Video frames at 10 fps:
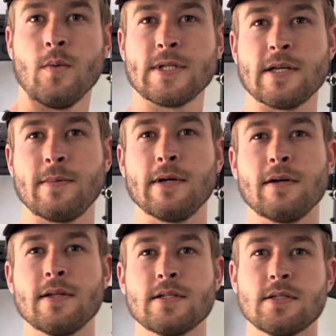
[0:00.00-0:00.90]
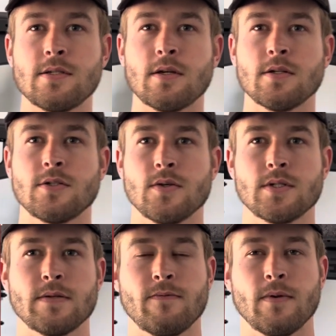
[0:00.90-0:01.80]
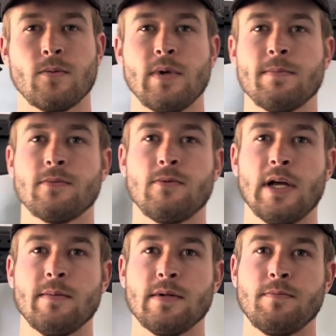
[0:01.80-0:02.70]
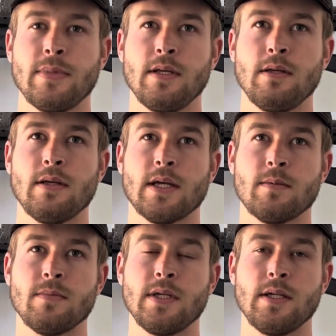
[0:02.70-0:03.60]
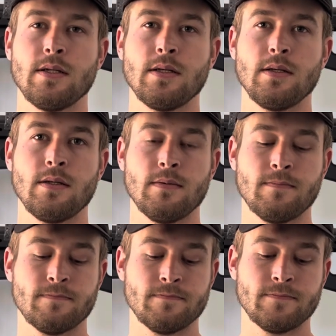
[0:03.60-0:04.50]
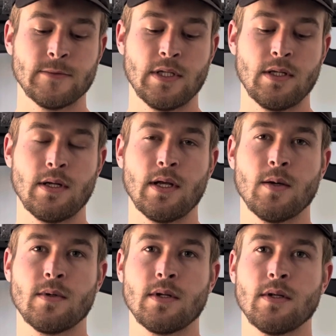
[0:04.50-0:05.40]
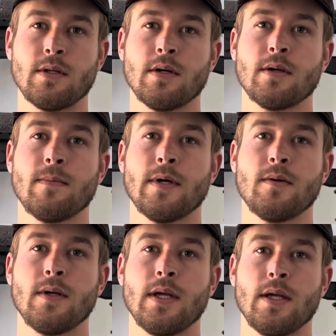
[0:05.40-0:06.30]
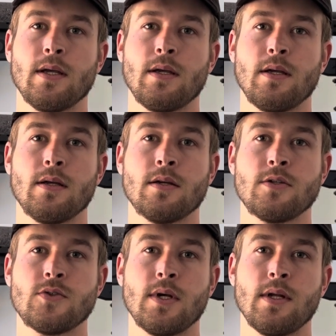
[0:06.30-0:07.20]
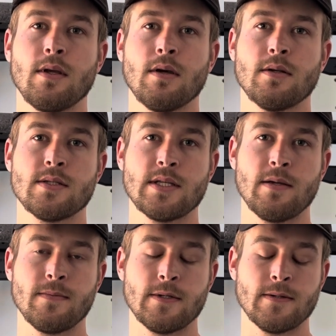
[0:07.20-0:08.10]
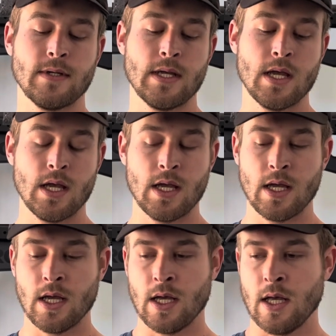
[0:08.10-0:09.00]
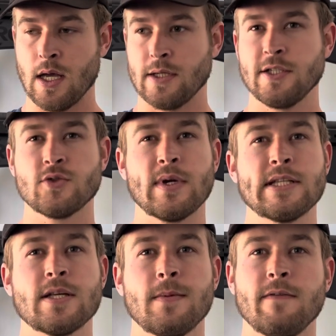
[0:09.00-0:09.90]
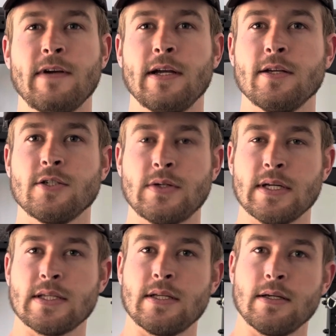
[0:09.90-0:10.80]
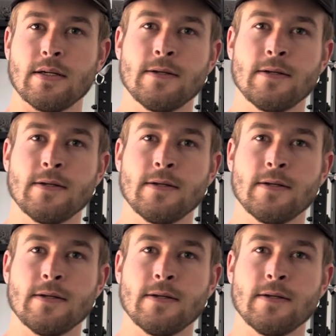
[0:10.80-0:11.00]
What's up, y'all? This is John Joseph with Brick Rabbit P and PDT. Today I wanted to talk about a training concept. I just read something very interesting.